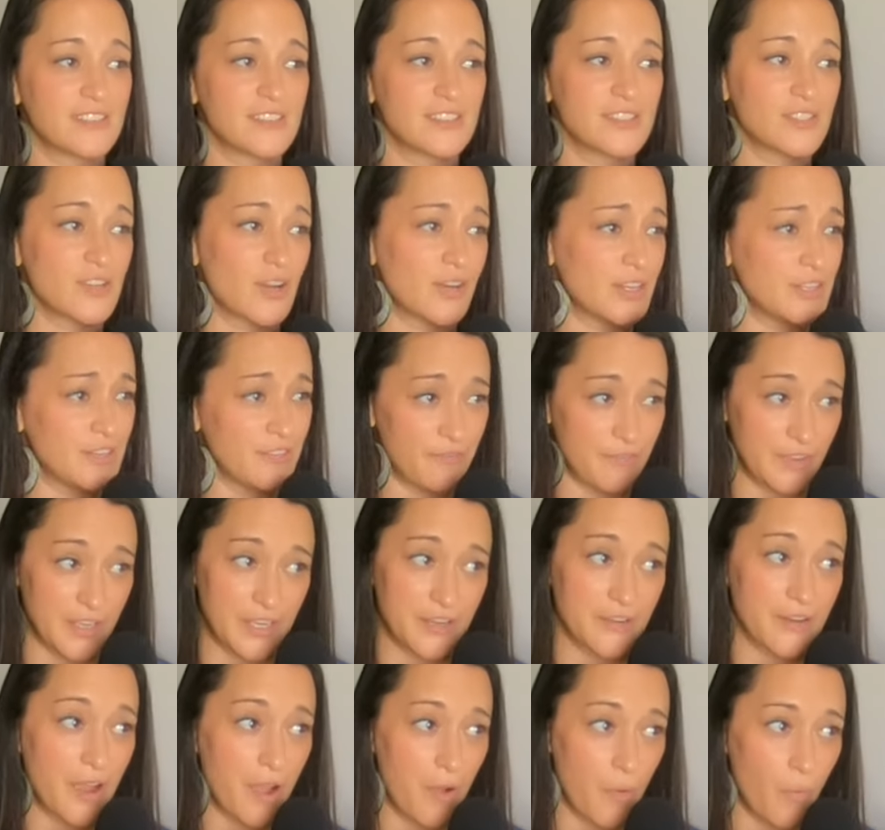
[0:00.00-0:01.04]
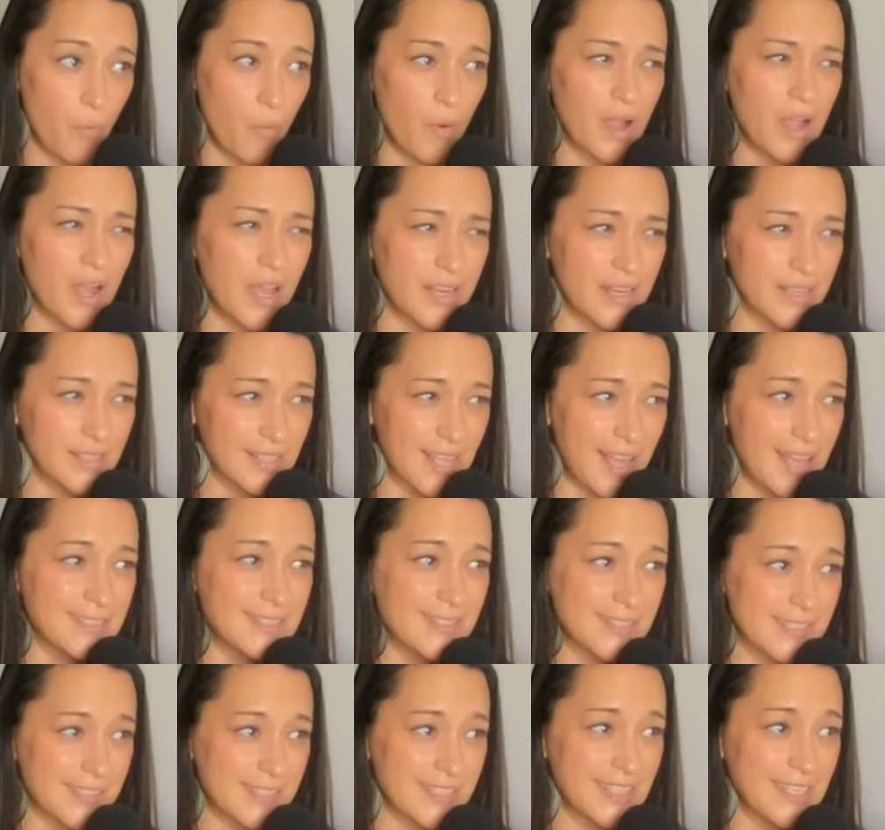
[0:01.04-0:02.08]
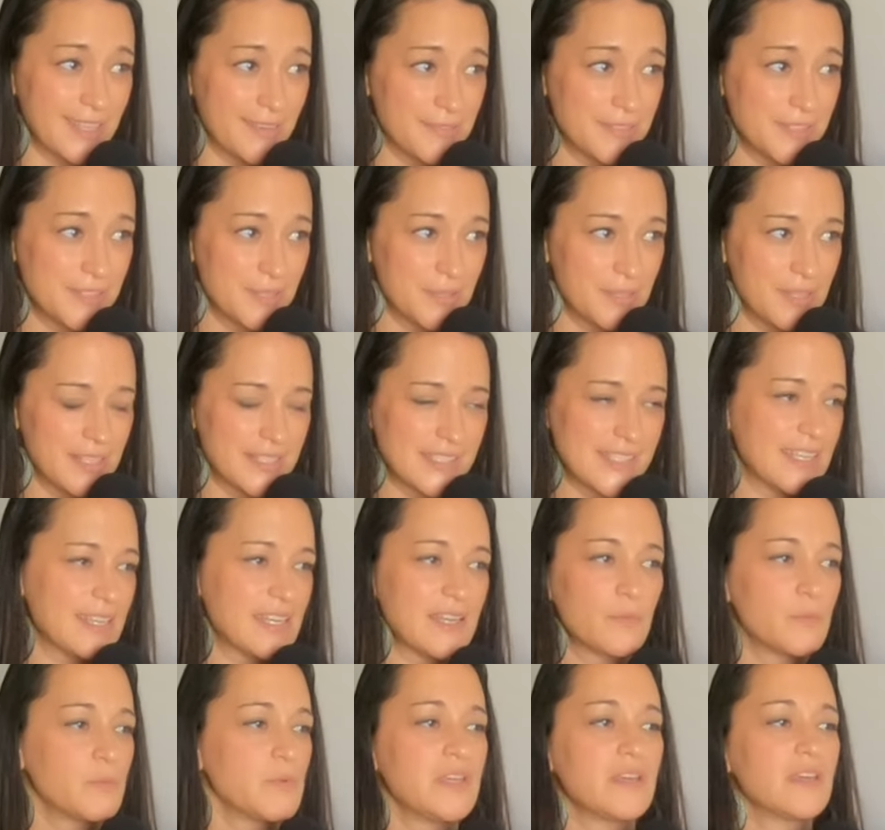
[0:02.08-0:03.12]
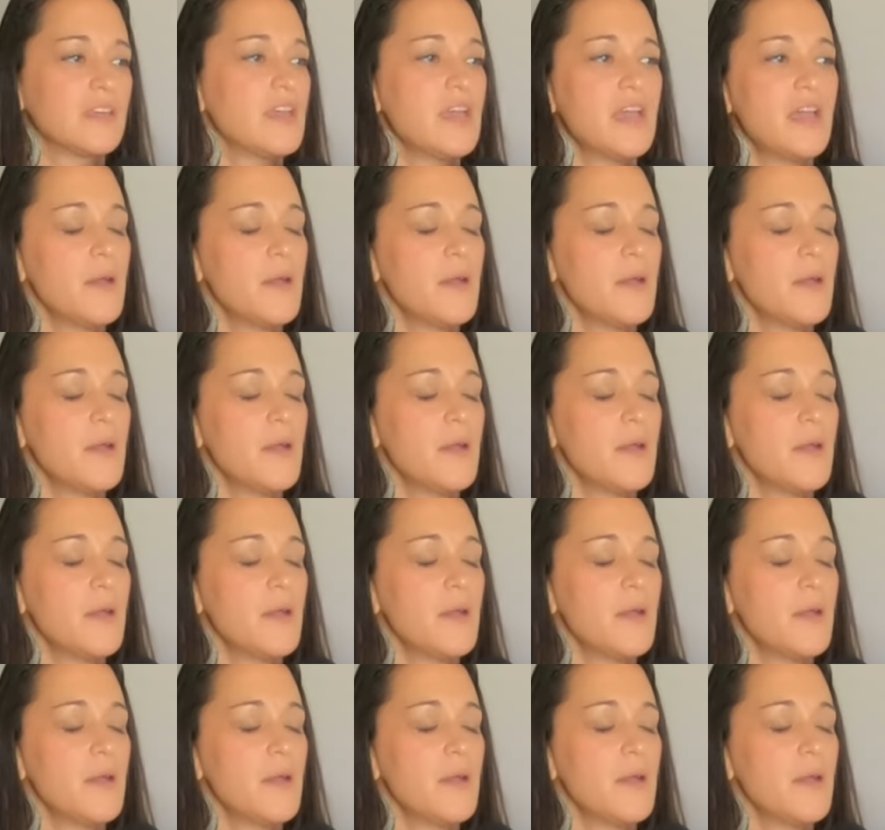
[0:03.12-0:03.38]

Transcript: starting to figure out what kind of classes to give students like we